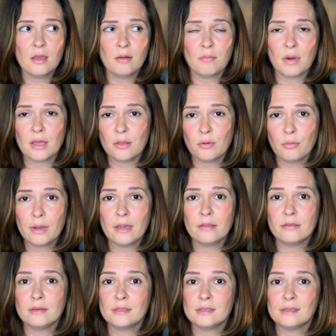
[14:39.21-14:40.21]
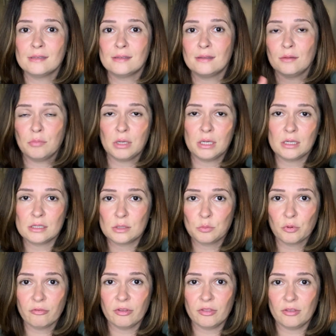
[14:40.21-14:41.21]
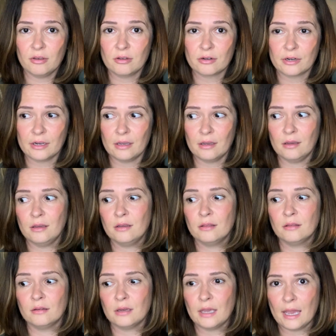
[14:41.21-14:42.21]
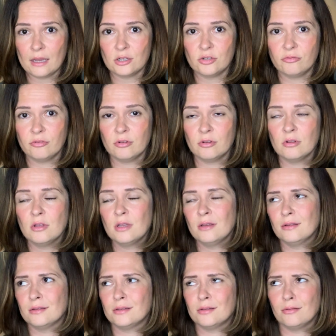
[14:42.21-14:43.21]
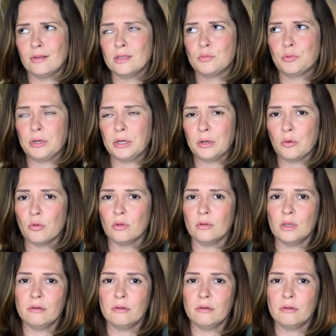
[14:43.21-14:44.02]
By the way, this is the biggest movie theater in Asheville, so that's pretty cool.